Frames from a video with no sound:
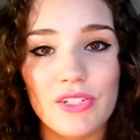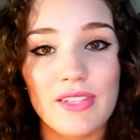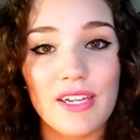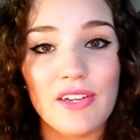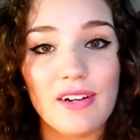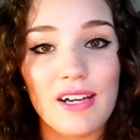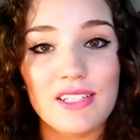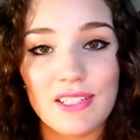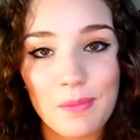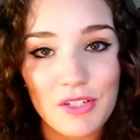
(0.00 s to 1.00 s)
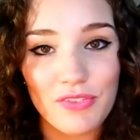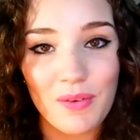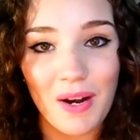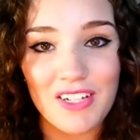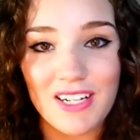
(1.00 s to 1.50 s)
So thank you guys so much
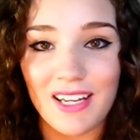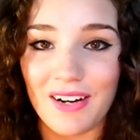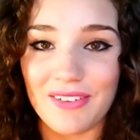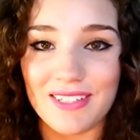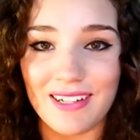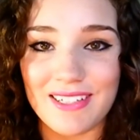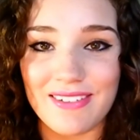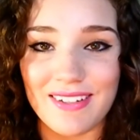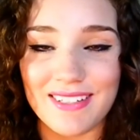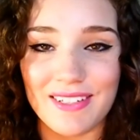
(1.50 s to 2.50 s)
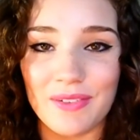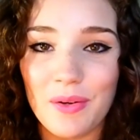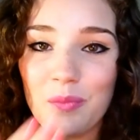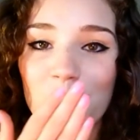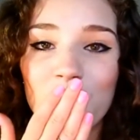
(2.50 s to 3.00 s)
for watching and I will talk to you all soon.